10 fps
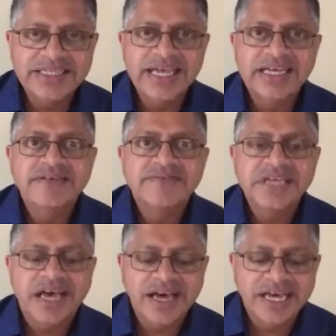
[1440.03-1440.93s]
end of
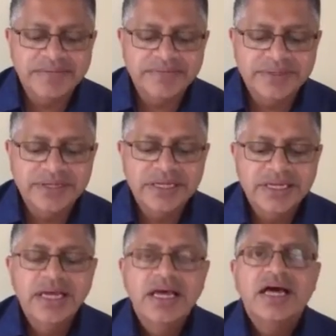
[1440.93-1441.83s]
time,
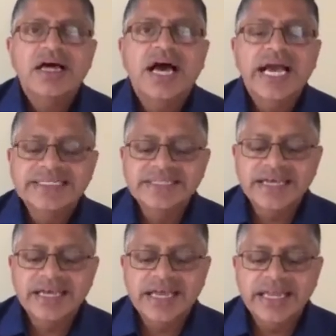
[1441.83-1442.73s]

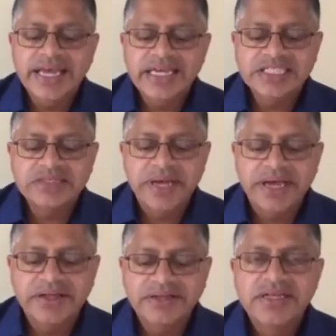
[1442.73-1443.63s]
Isaac and
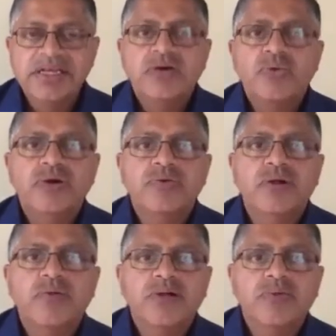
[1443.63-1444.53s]
Ishmael will,
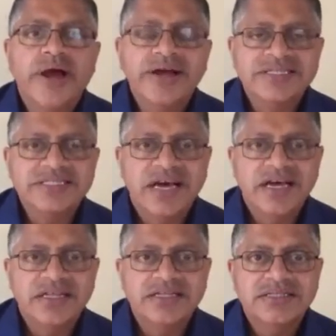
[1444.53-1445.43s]
will, will reconcile.